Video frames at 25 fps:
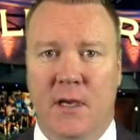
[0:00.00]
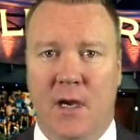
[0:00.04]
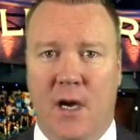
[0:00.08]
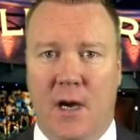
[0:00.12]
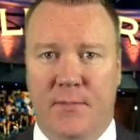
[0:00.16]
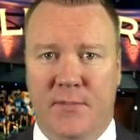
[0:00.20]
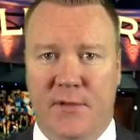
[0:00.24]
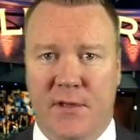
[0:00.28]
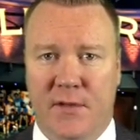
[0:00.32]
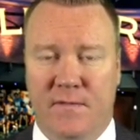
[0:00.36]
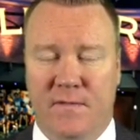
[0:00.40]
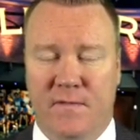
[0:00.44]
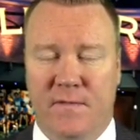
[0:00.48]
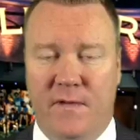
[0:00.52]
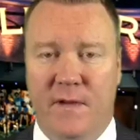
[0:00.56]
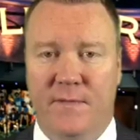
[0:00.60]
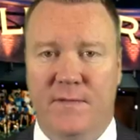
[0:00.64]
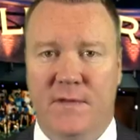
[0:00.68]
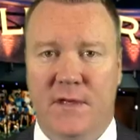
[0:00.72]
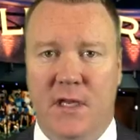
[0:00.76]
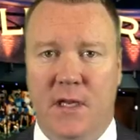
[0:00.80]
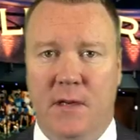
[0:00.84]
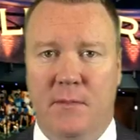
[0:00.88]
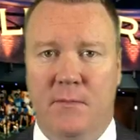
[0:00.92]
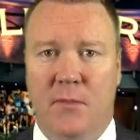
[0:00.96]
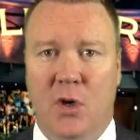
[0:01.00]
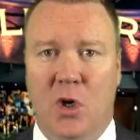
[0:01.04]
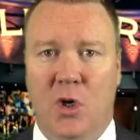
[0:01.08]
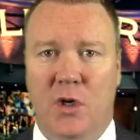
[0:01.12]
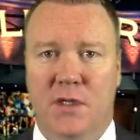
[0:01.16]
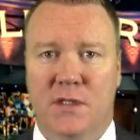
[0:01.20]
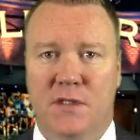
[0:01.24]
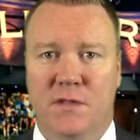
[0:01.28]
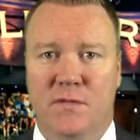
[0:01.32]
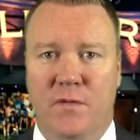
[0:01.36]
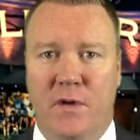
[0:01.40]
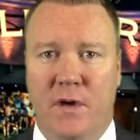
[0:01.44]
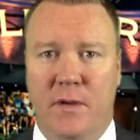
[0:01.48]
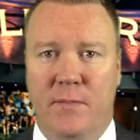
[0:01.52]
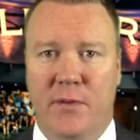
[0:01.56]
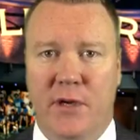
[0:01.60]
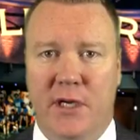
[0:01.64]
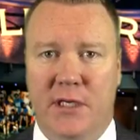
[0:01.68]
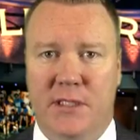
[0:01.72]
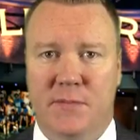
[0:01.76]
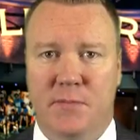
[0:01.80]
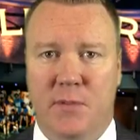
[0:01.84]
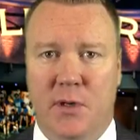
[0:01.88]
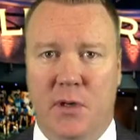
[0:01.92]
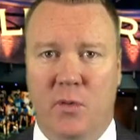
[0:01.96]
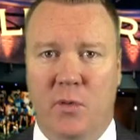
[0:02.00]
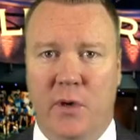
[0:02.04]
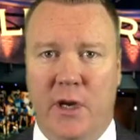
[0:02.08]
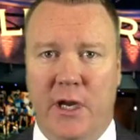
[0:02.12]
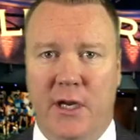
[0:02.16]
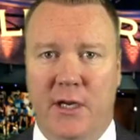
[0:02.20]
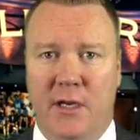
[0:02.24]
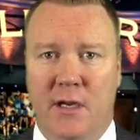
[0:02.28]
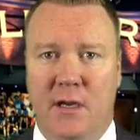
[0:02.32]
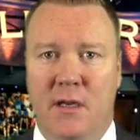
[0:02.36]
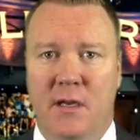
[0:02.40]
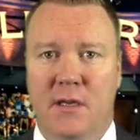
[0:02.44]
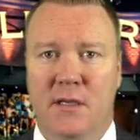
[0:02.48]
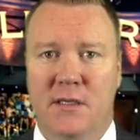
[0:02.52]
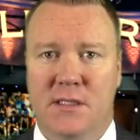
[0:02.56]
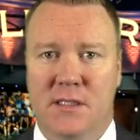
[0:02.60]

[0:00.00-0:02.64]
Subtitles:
Up to 15 bonus free packs per week.